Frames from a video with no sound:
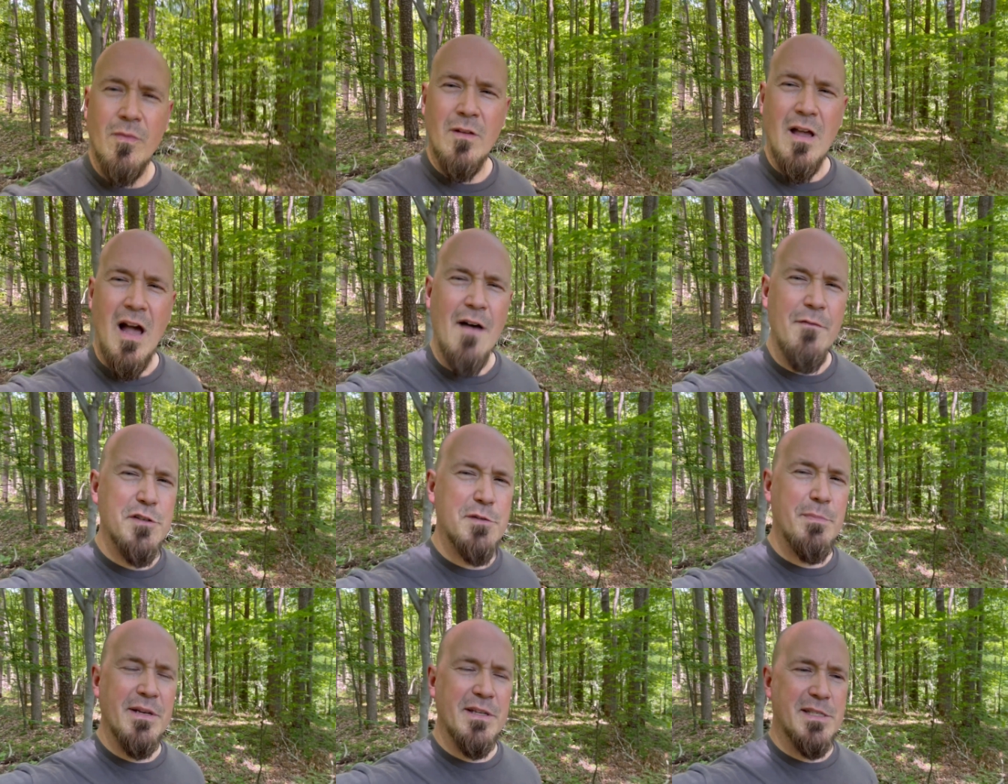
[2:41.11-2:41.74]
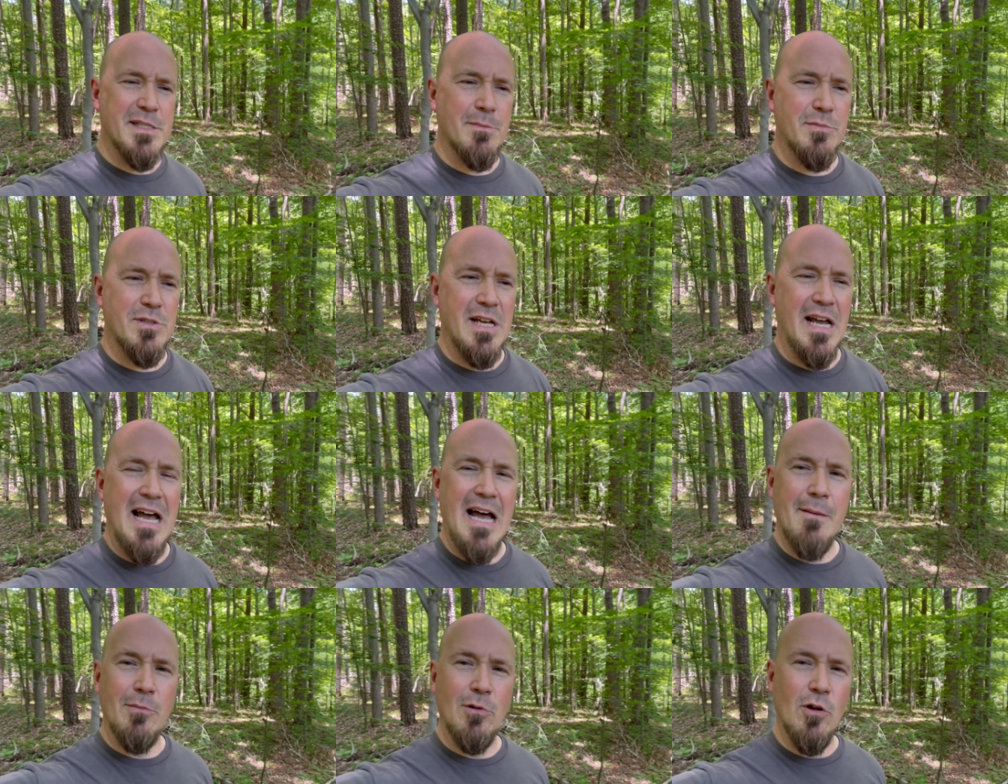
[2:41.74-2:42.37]
I've spent some
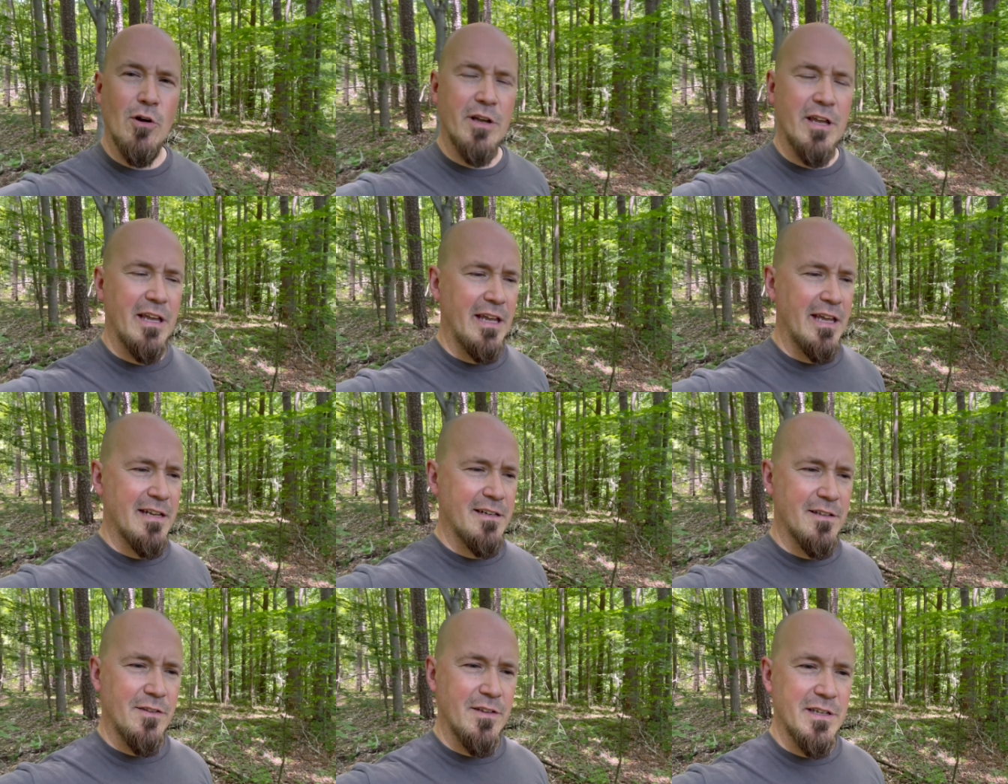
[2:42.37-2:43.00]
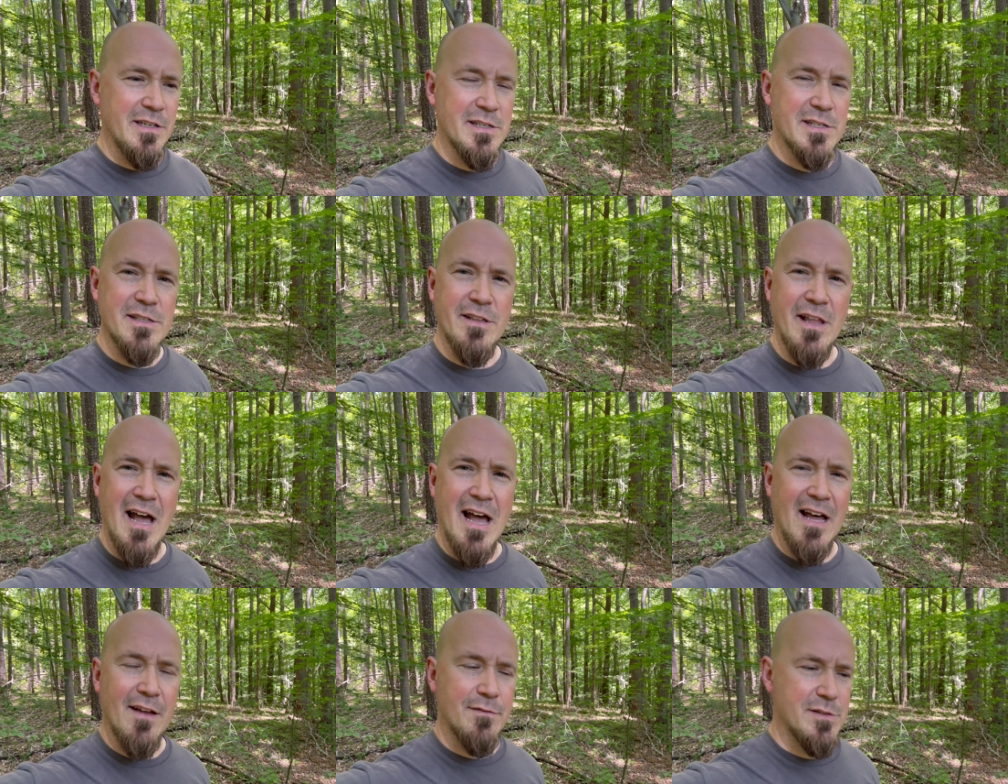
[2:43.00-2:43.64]
time looking into these
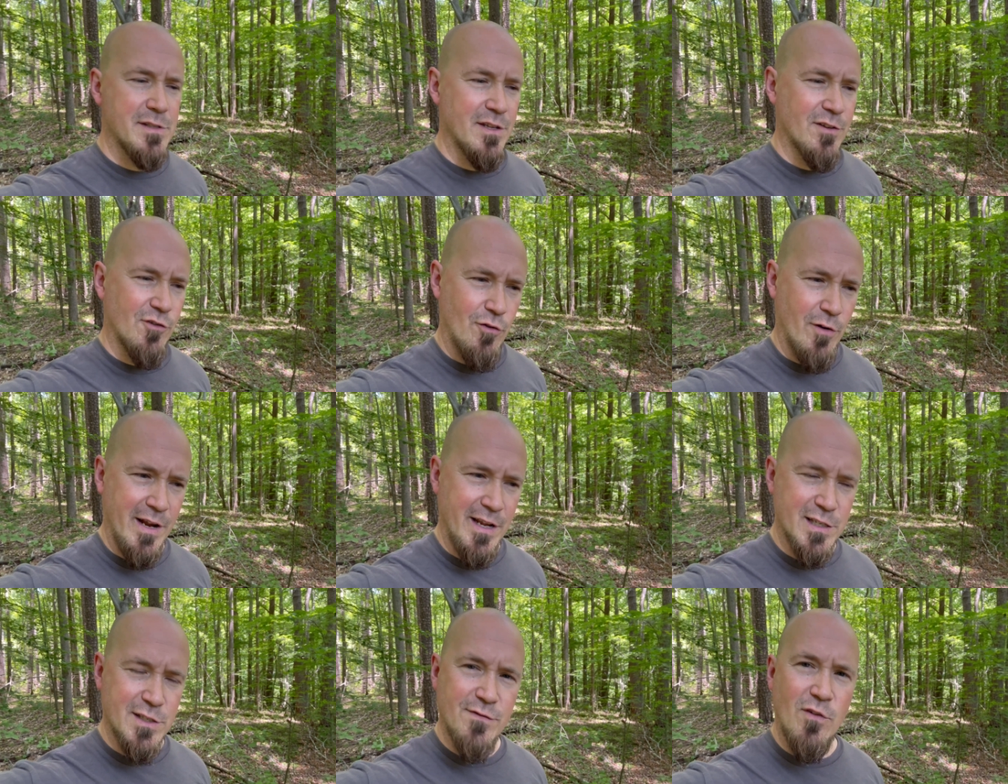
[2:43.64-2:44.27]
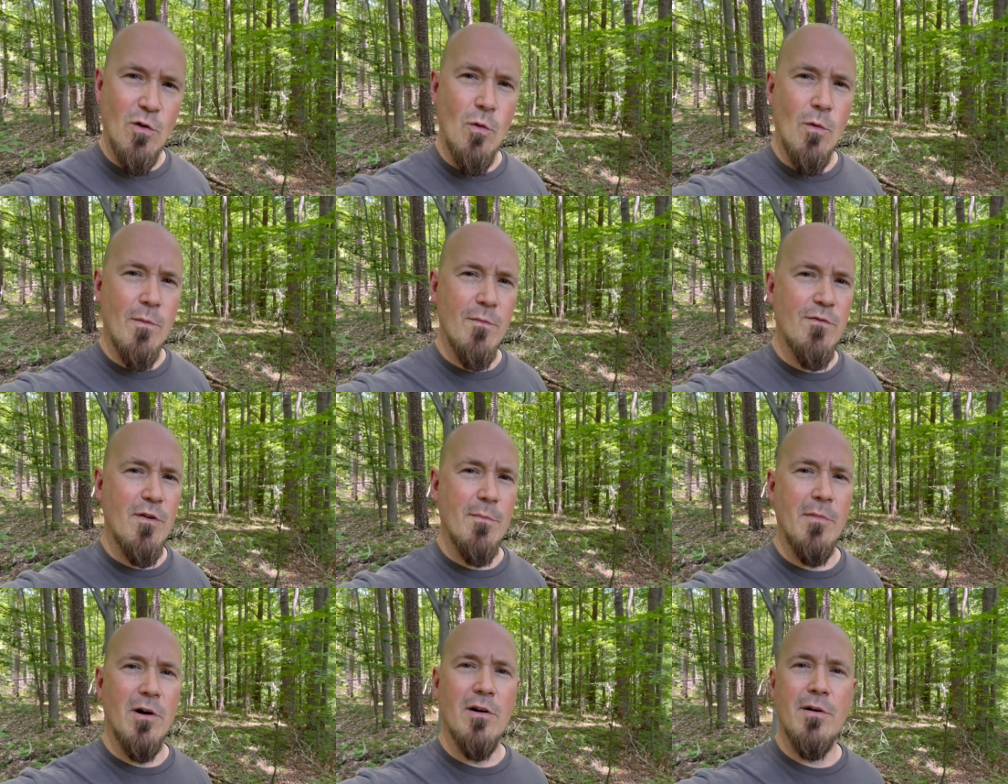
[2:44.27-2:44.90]
knives that transform
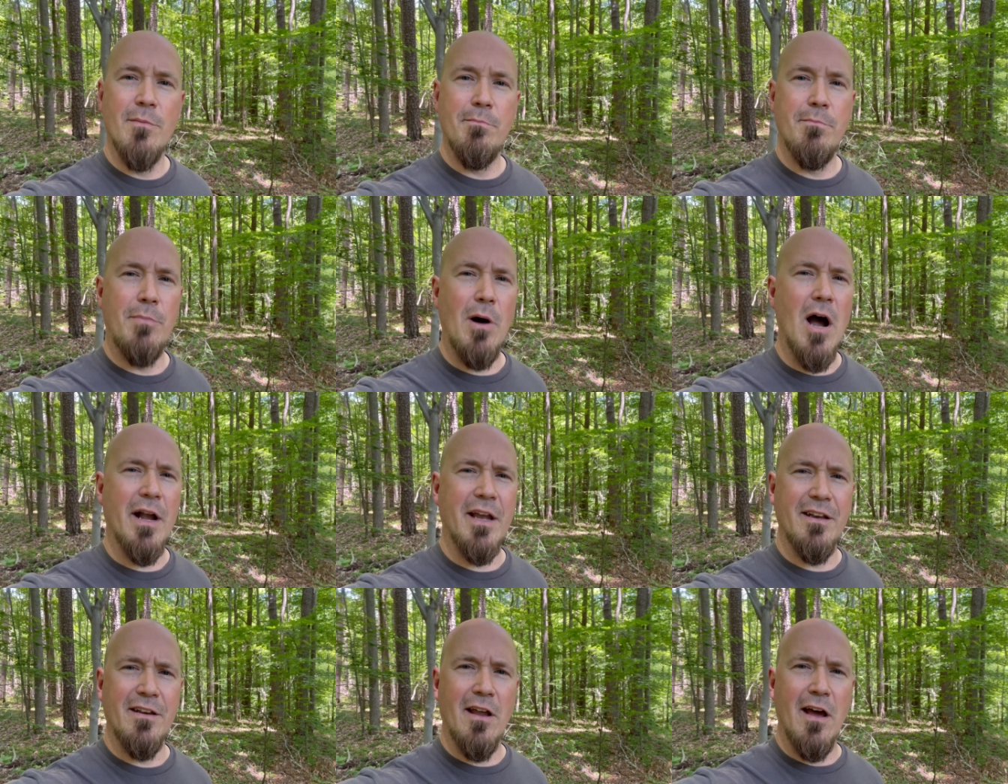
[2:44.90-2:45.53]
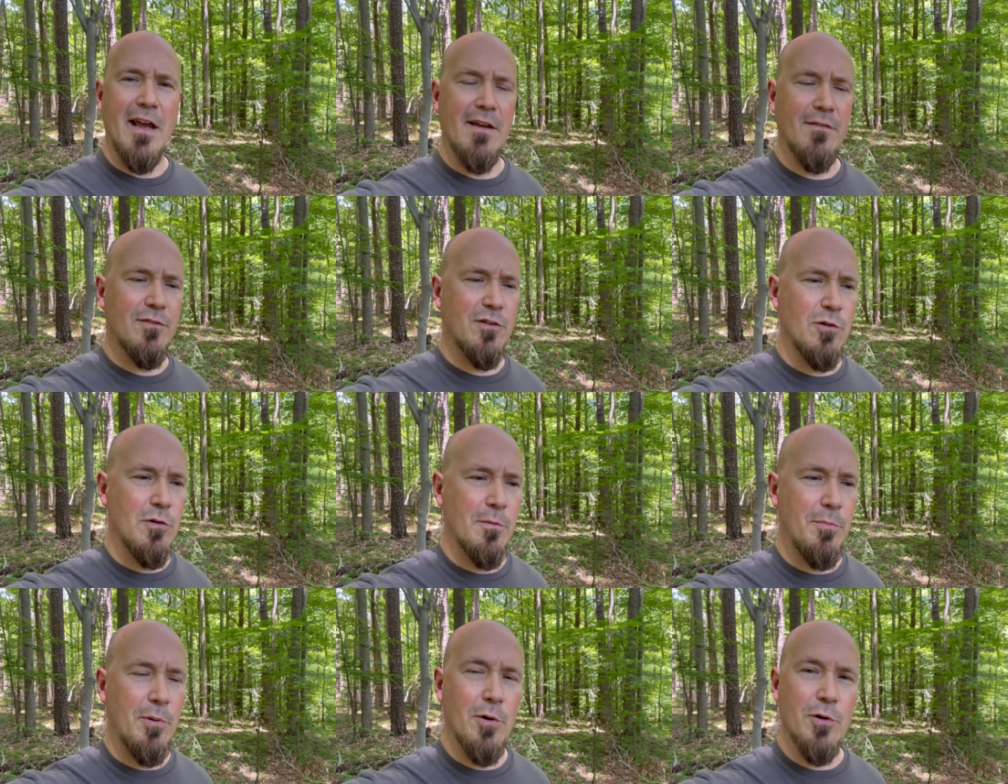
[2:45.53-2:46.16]
from a pocket knife
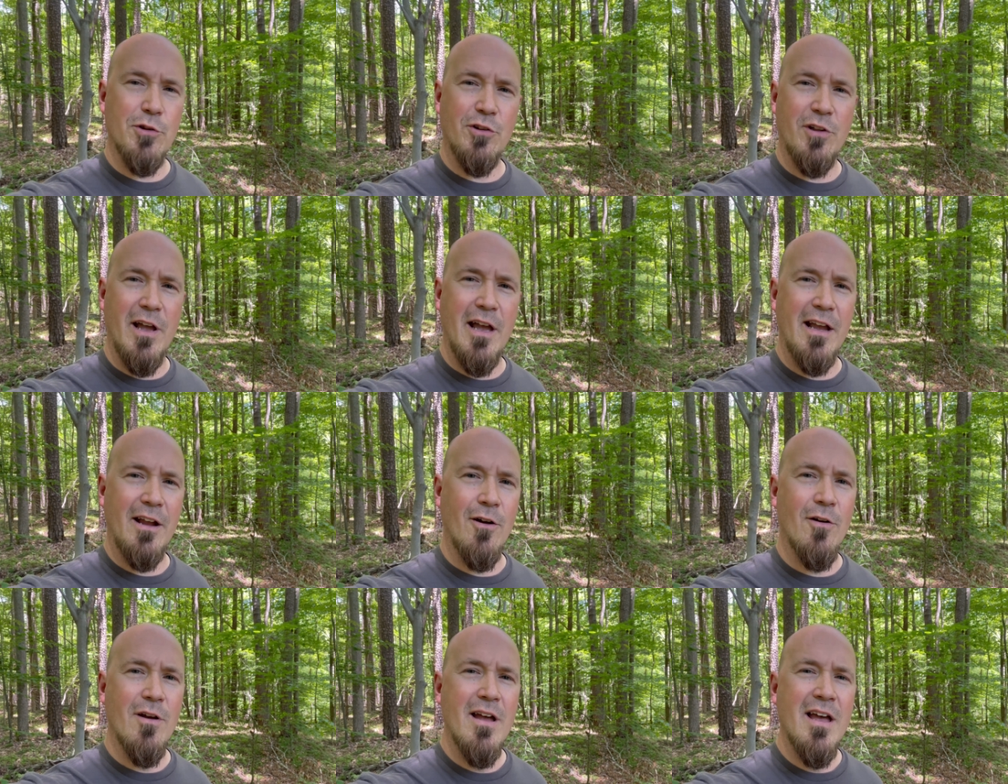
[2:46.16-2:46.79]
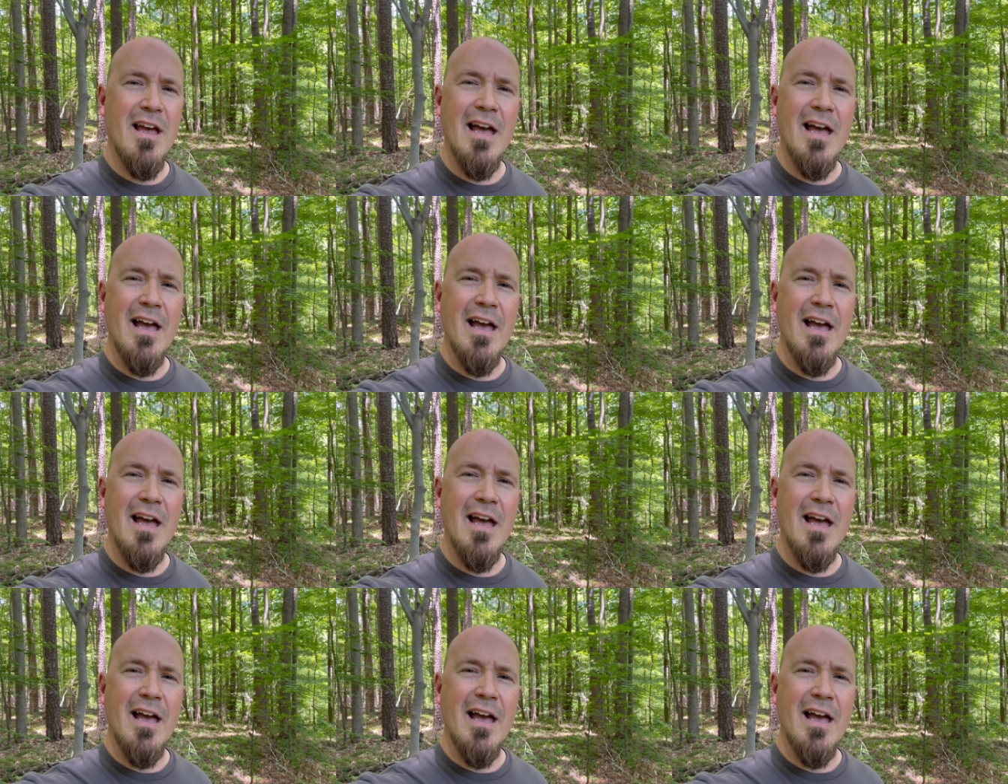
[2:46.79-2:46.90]
to a push dagger,